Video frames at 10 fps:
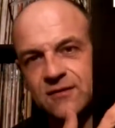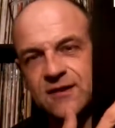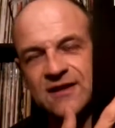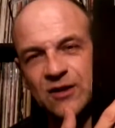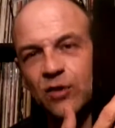
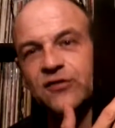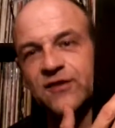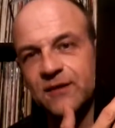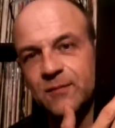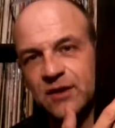they'd lost
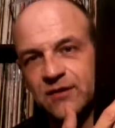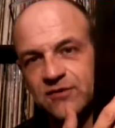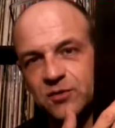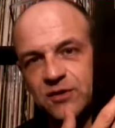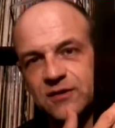it by this
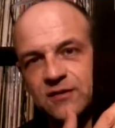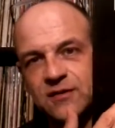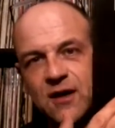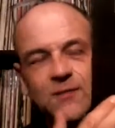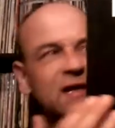point.
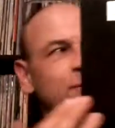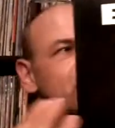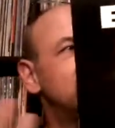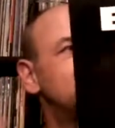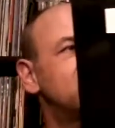I mean,
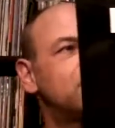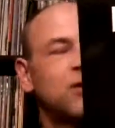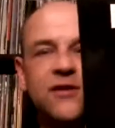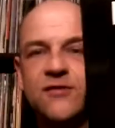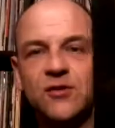Everybody Needs
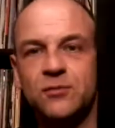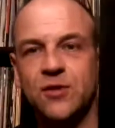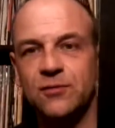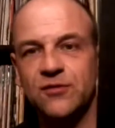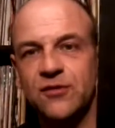Somebody is a good
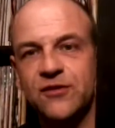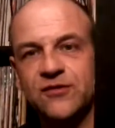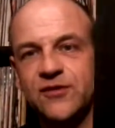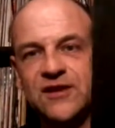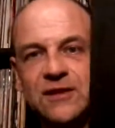pop song. It's a
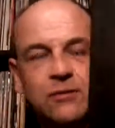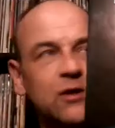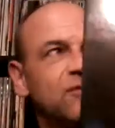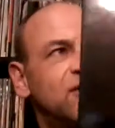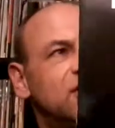good indie
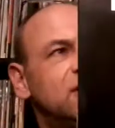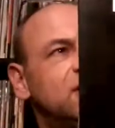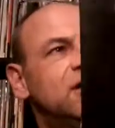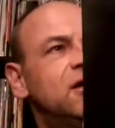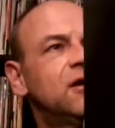pop song,
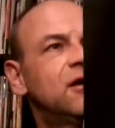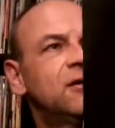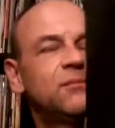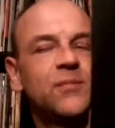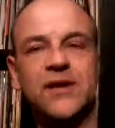
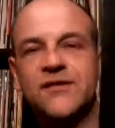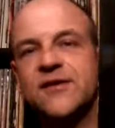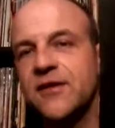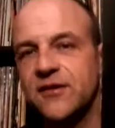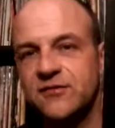but it's nothing